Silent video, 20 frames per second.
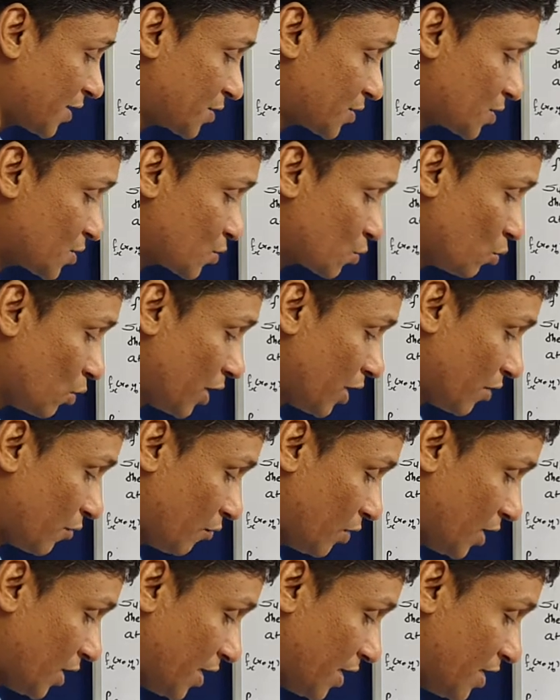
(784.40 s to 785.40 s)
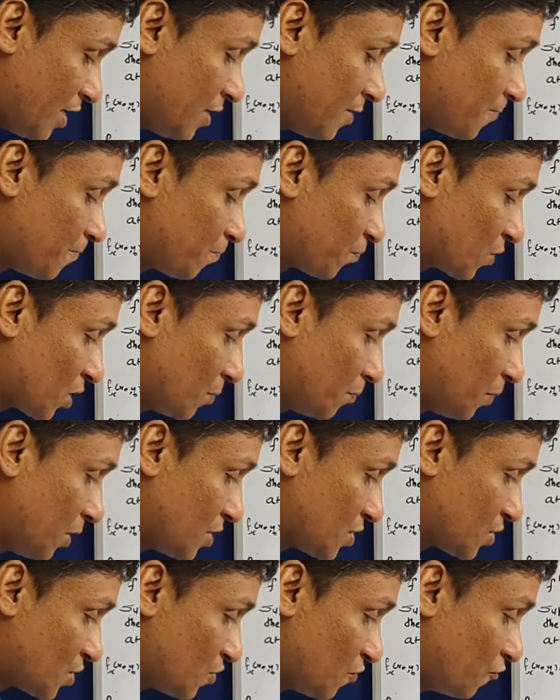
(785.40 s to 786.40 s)
square y
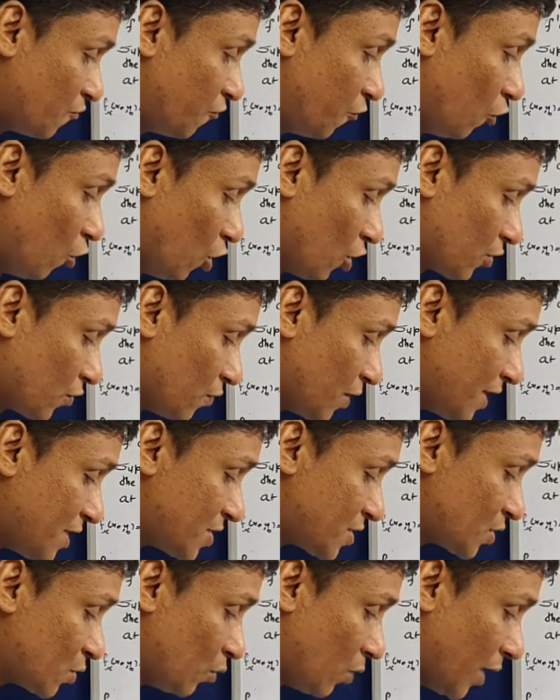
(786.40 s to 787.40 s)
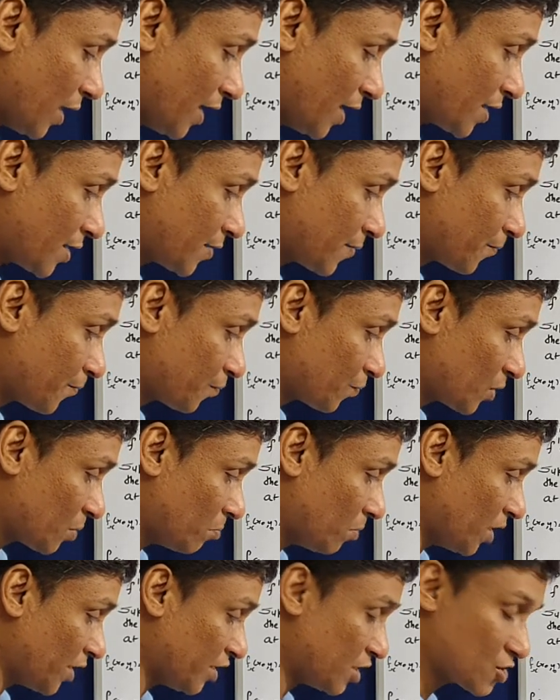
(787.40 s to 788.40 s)
plus 4y square
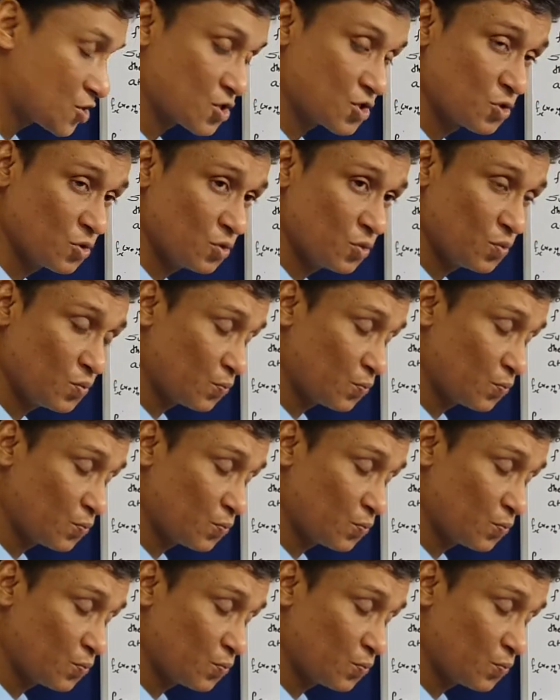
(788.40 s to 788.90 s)
minus 2,